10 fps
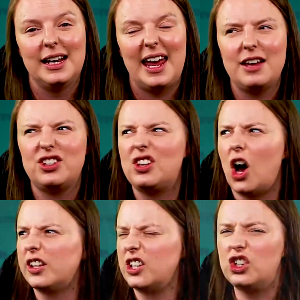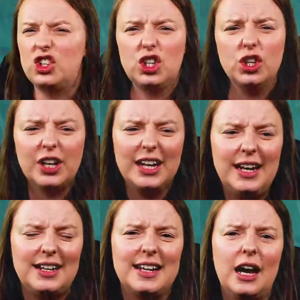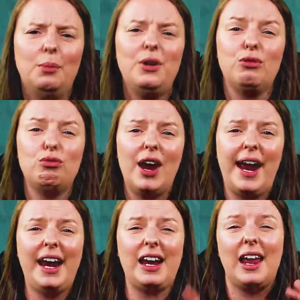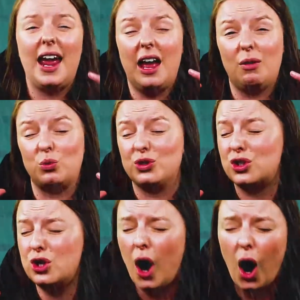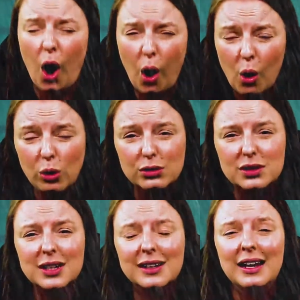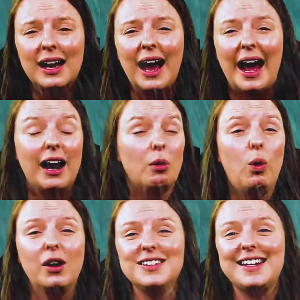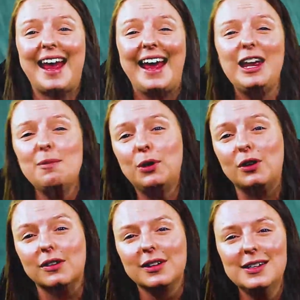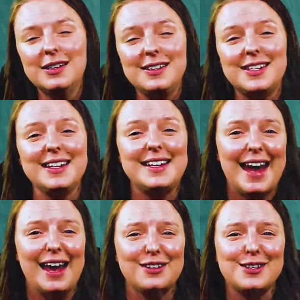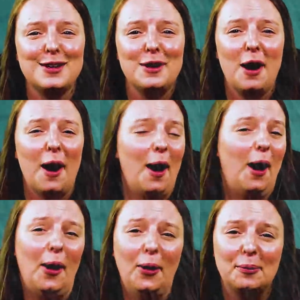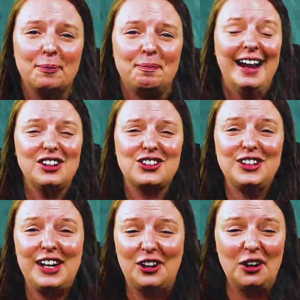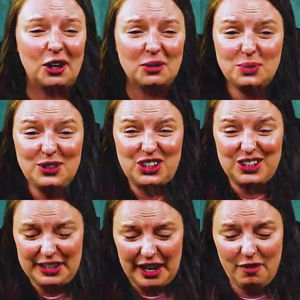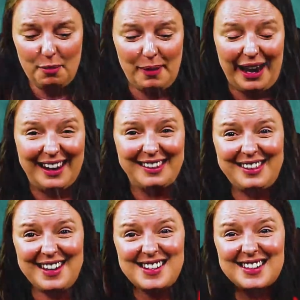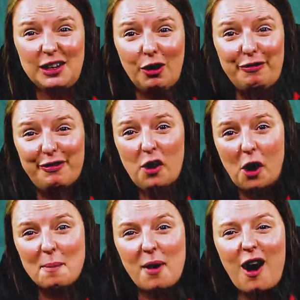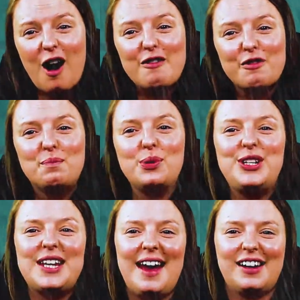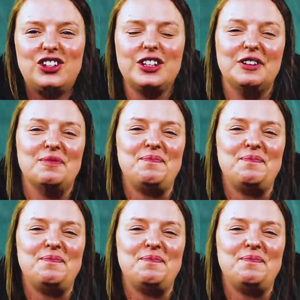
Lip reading: it started chucking it down with rain. It was cold and I wasn't able to get home. And actually, God was just giving me this little form of protection.